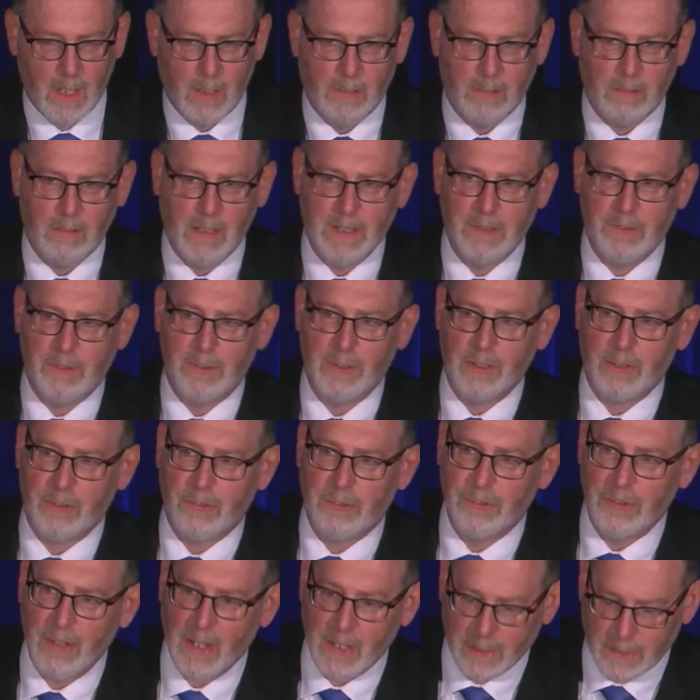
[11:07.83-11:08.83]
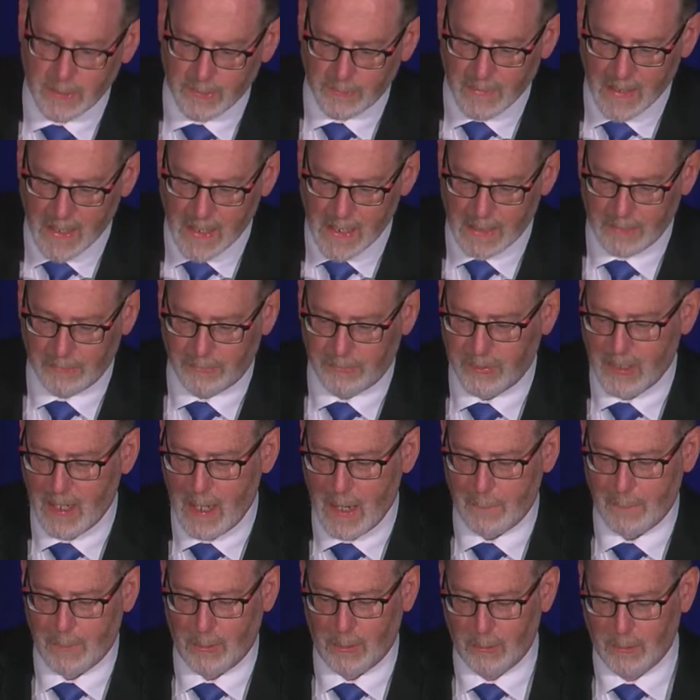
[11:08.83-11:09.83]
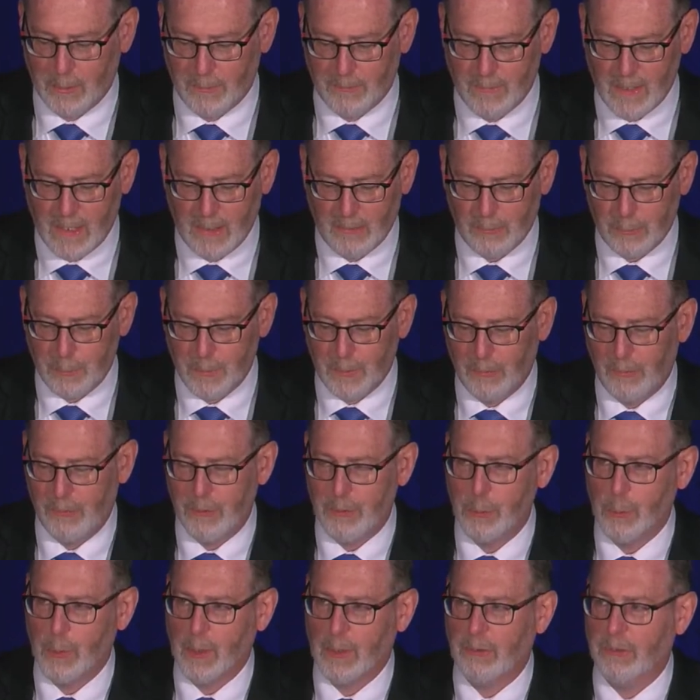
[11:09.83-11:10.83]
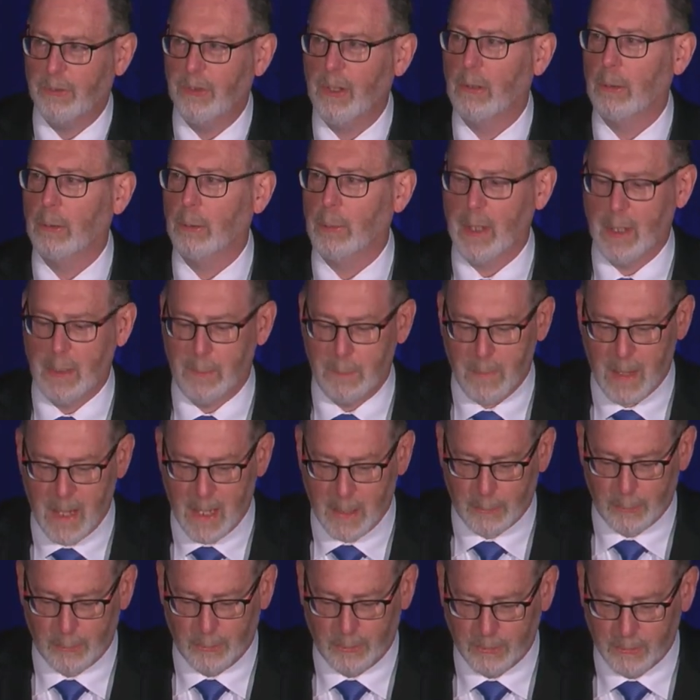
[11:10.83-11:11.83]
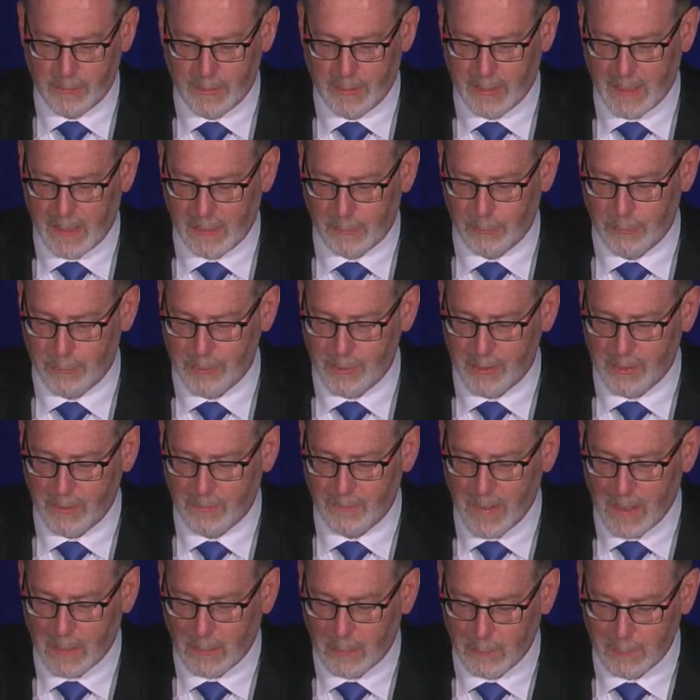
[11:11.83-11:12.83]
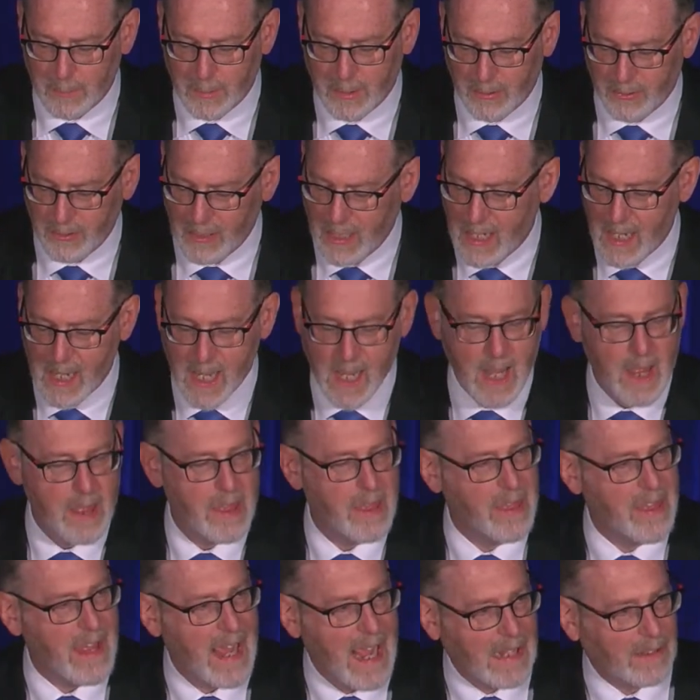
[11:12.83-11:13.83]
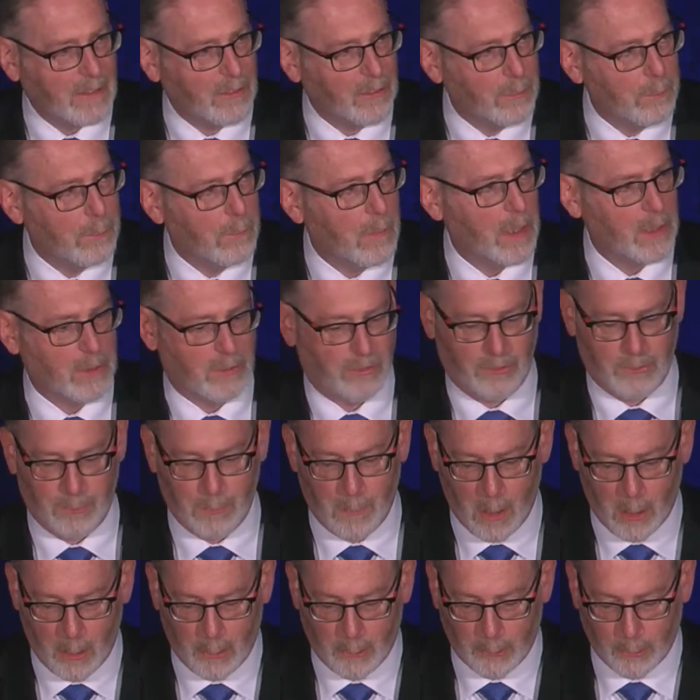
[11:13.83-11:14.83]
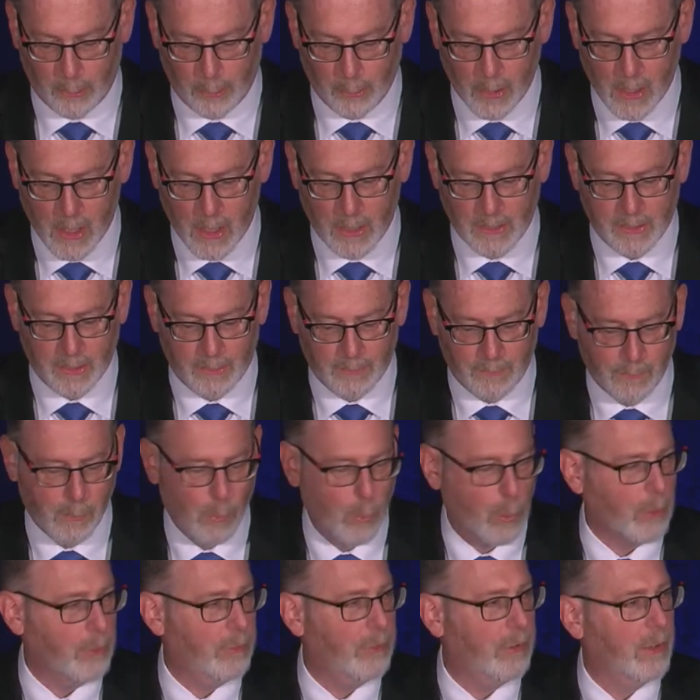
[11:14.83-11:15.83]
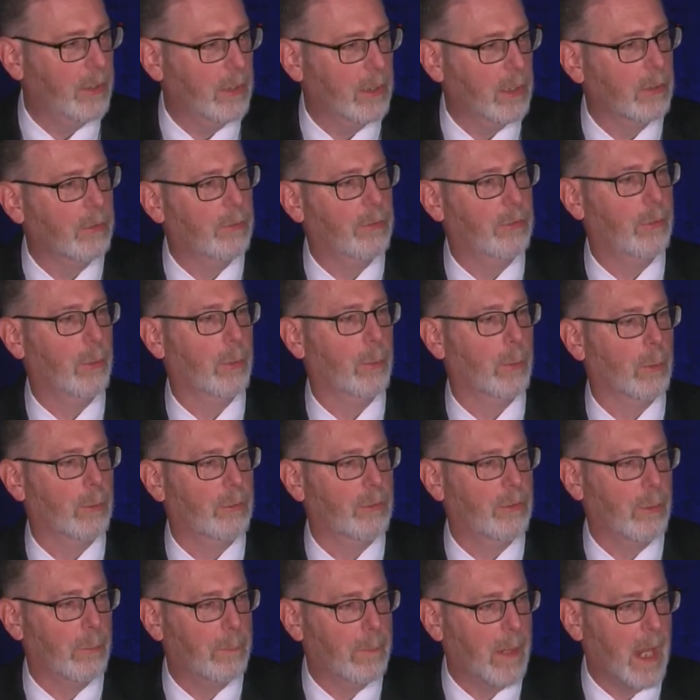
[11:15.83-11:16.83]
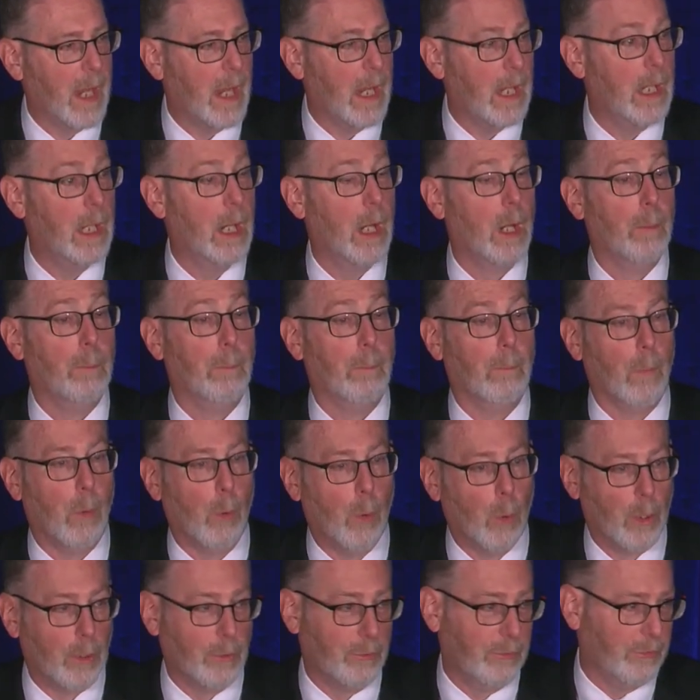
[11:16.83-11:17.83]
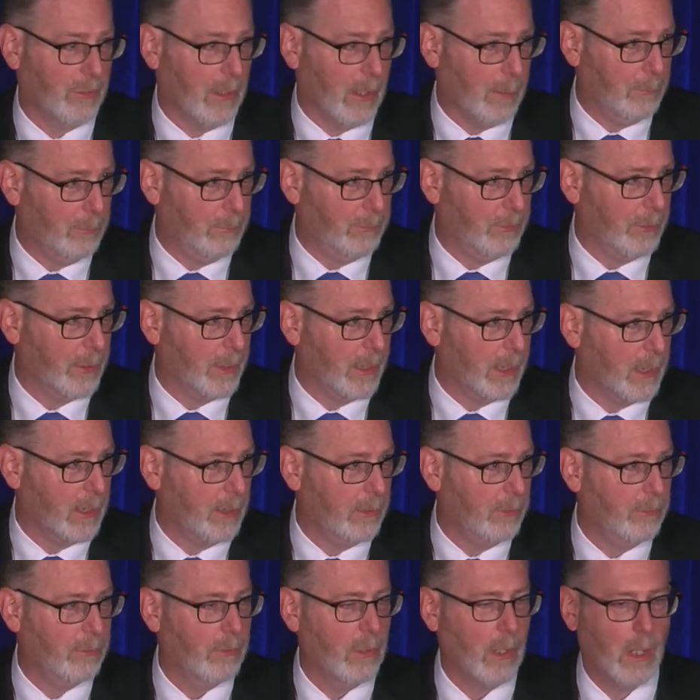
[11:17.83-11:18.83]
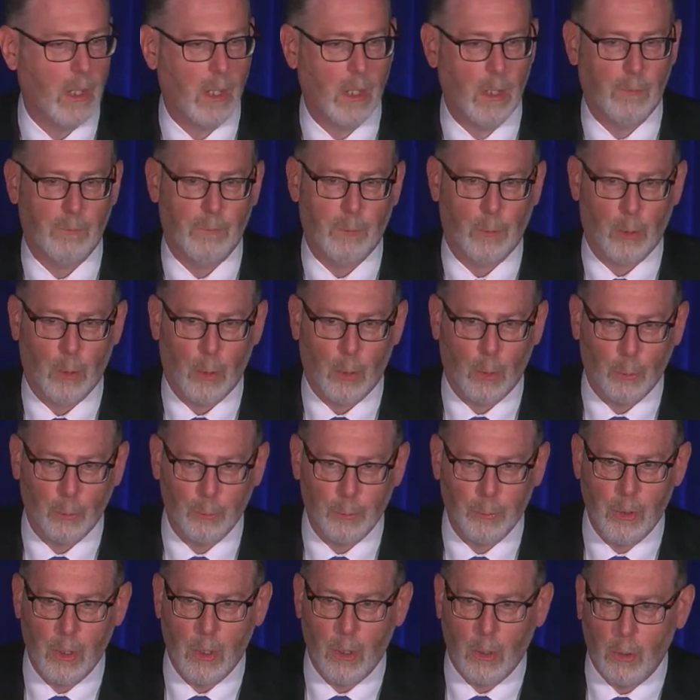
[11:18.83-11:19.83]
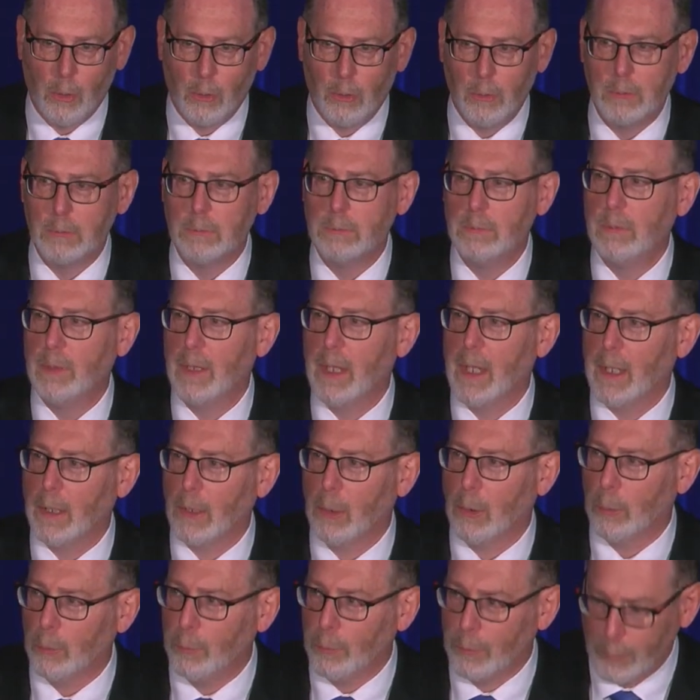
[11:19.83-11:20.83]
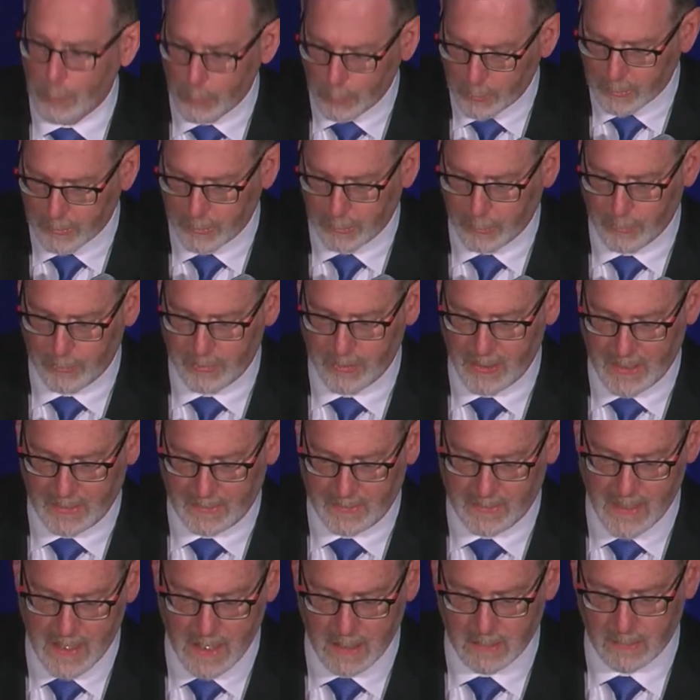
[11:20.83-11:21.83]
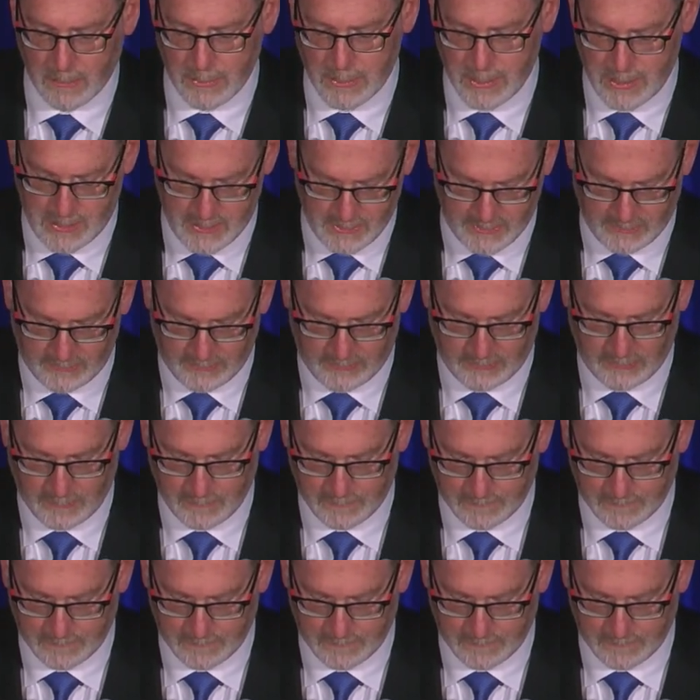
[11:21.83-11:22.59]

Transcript: Let's incentivize capital investments to accelerate modern clean energy development. That's much smarter than forcing consumers to pay more subsidies for old coal and old nuclear technologies.